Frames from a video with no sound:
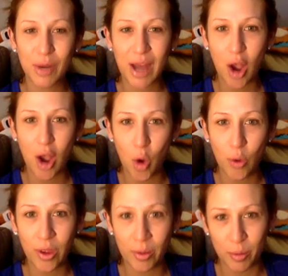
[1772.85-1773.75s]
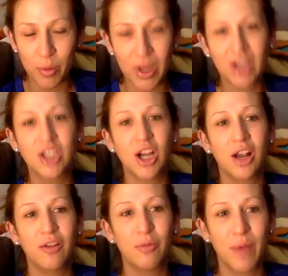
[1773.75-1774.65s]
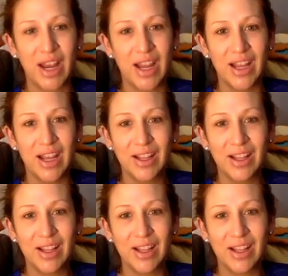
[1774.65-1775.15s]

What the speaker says: but I owe them a big chunk of money.